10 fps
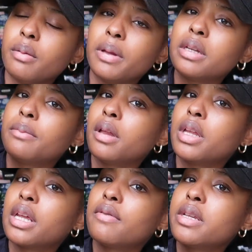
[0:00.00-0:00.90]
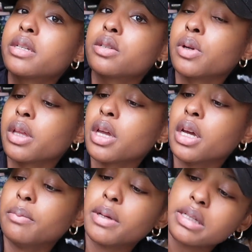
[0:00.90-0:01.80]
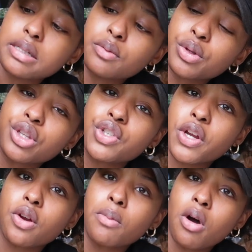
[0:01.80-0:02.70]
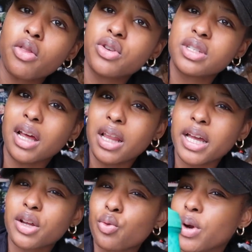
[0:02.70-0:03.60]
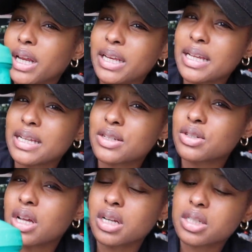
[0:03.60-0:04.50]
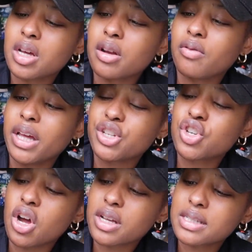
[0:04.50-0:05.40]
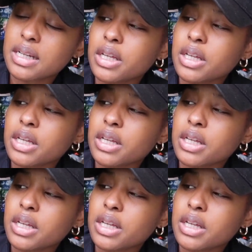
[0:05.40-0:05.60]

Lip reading: blendability of these is really good because even with the shaker ball, there's not like grittiness. There's not a ton of like chunks in